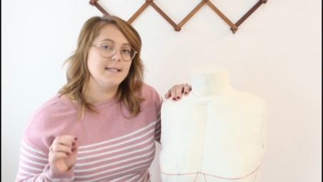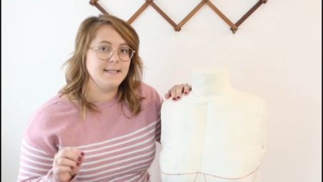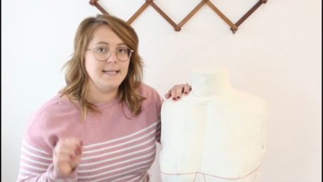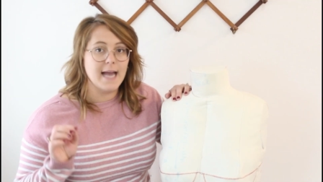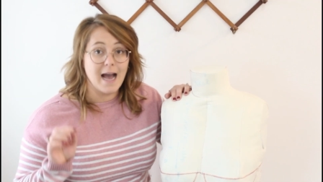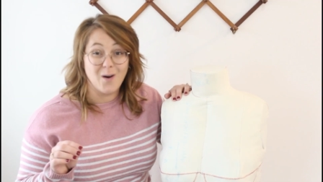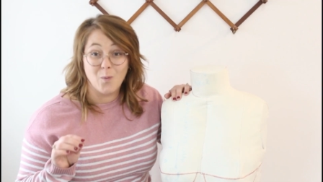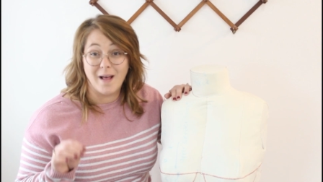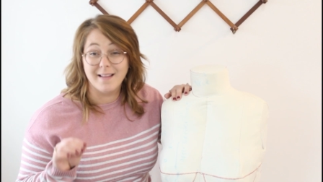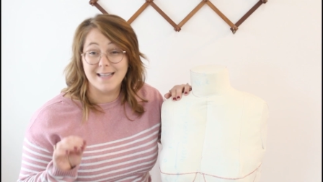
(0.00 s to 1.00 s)
see how
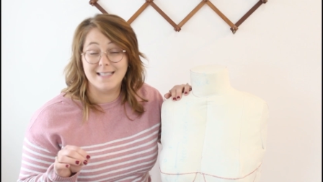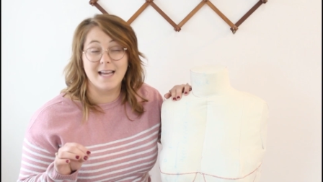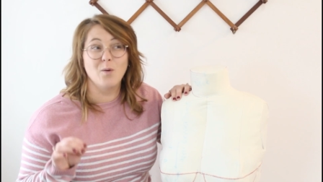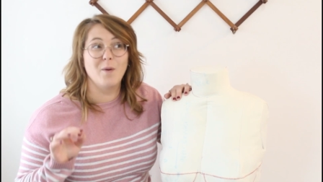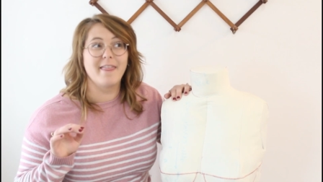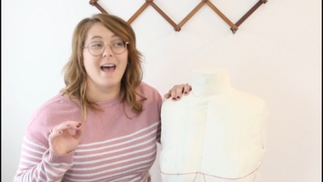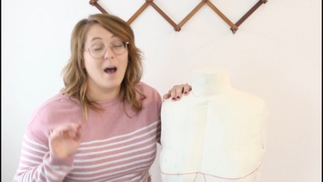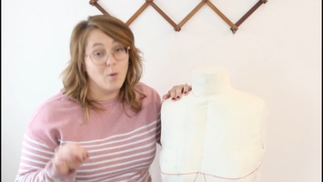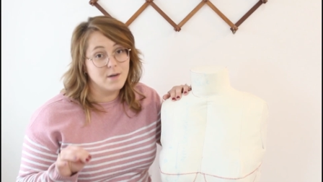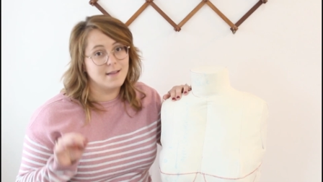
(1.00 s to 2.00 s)
well it did
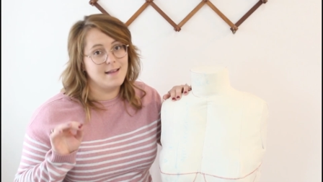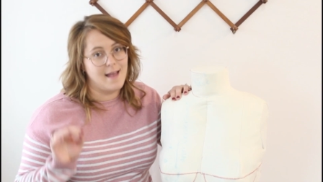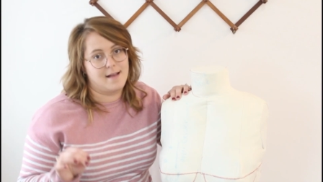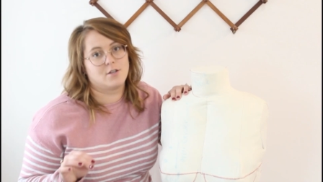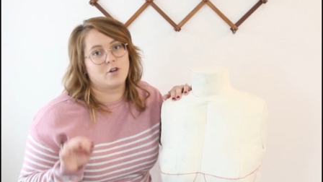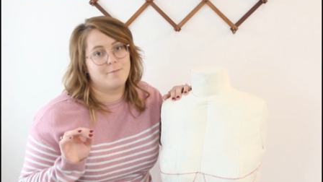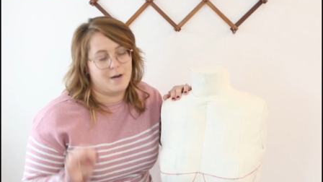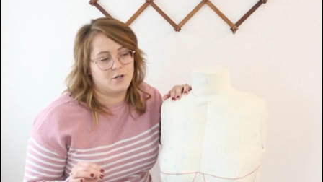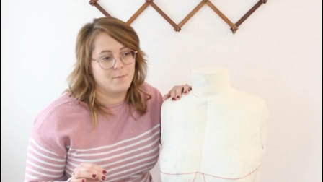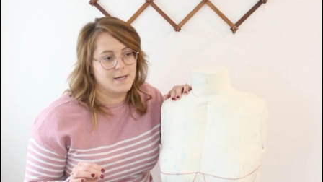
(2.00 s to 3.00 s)
without the extra
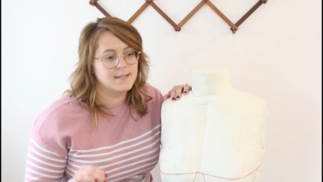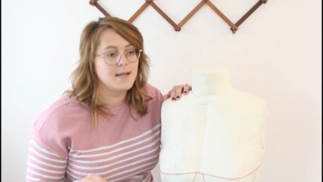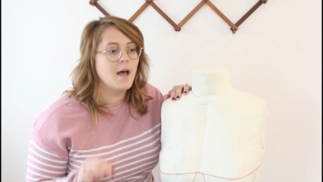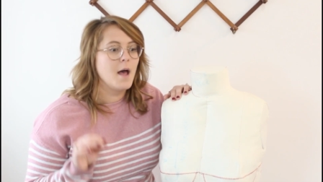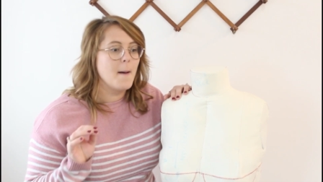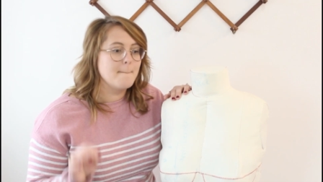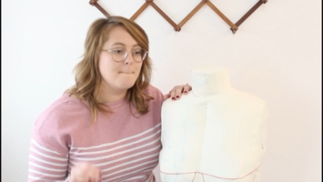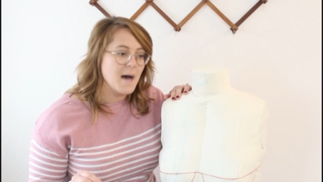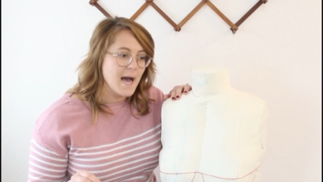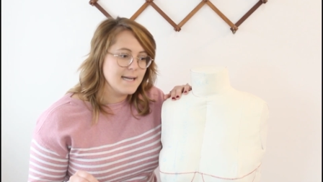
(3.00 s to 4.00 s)
measurements.
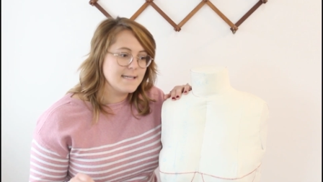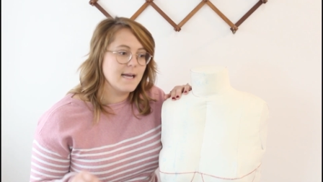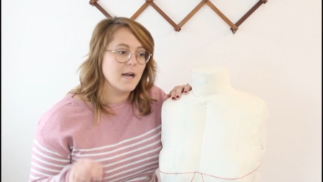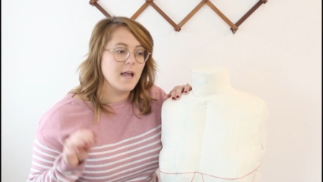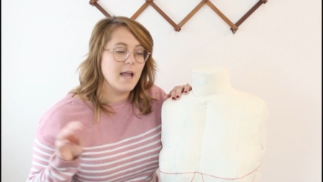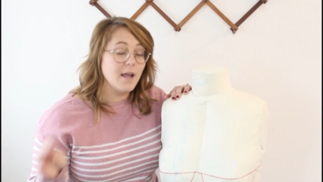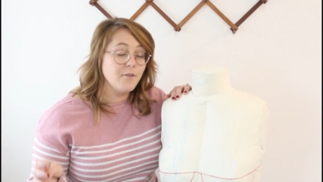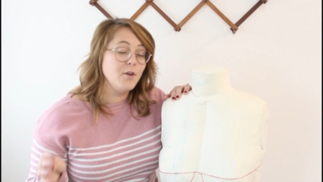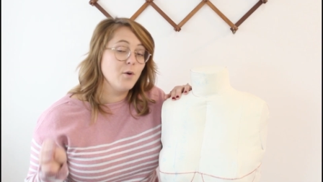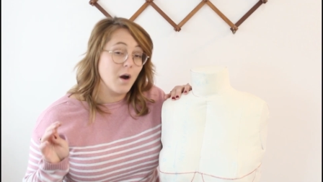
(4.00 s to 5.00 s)
But
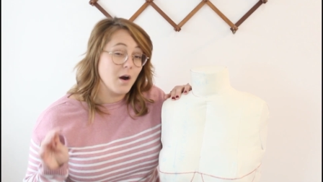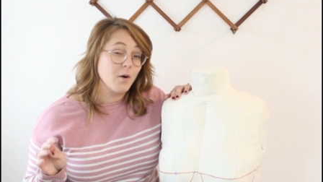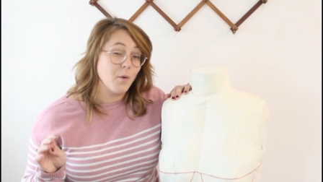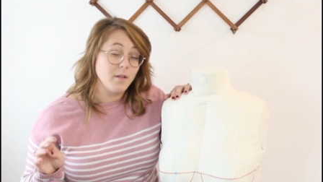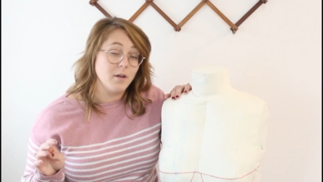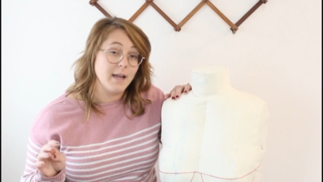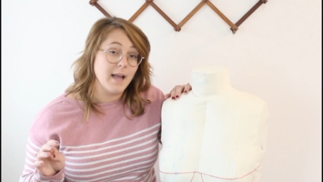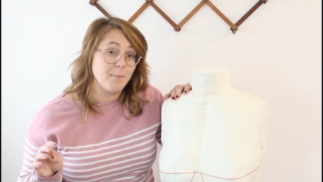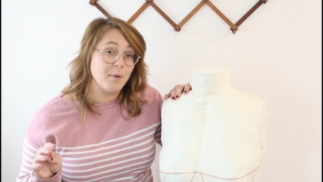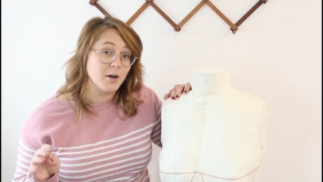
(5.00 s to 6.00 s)
if you are go looking
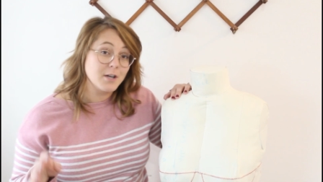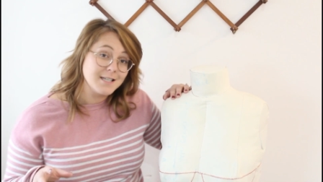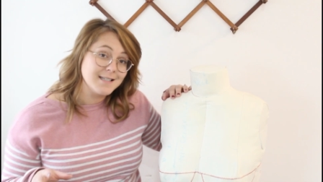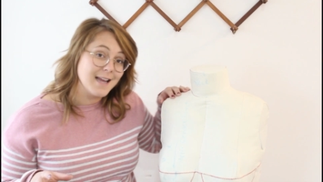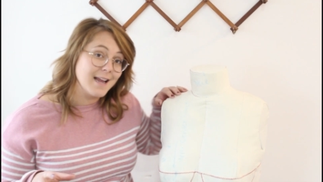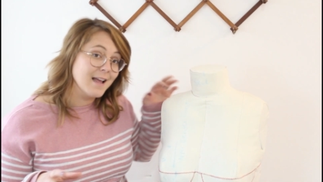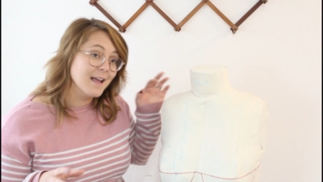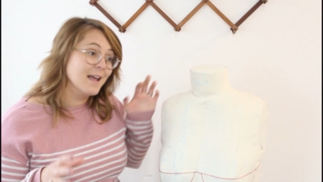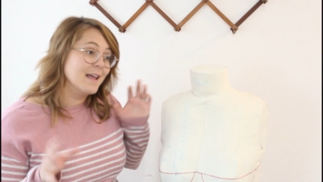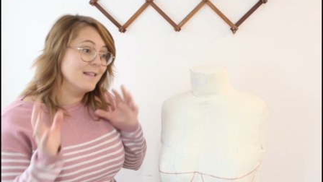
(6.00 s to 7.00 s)
at purchasing
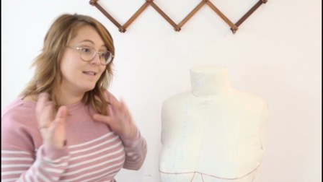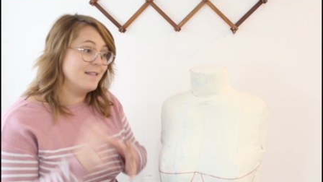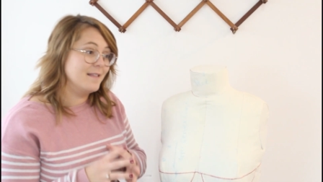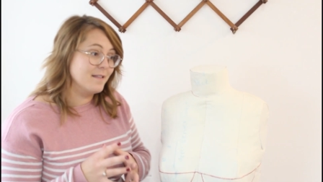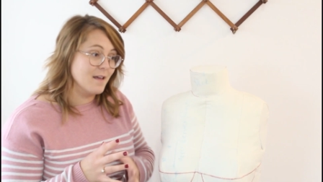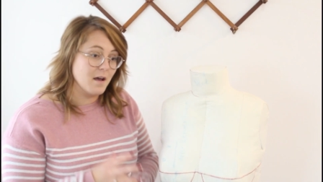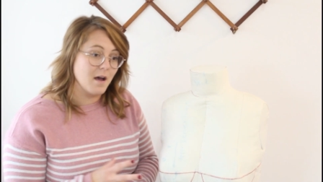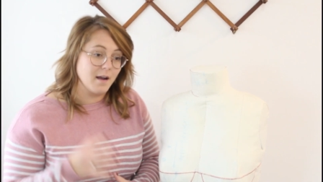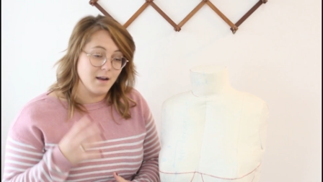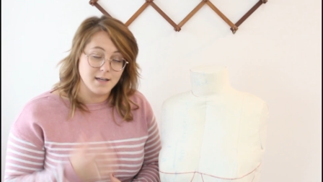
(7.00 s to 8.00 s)

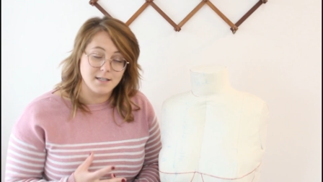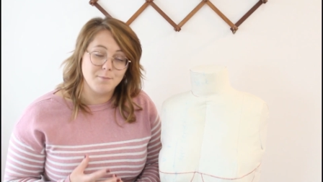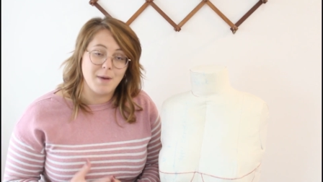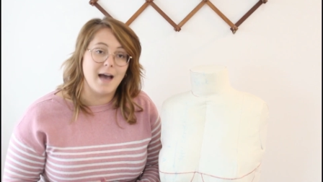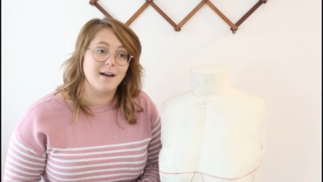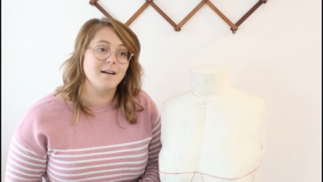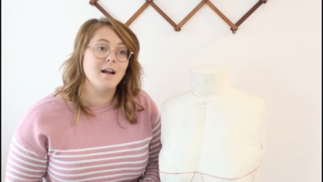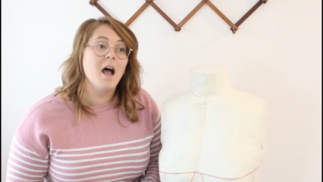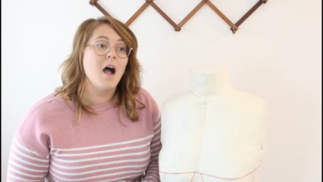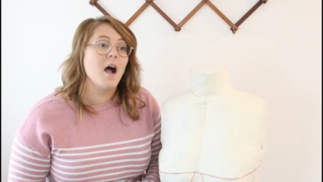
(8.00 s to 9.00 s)
a custom pattern,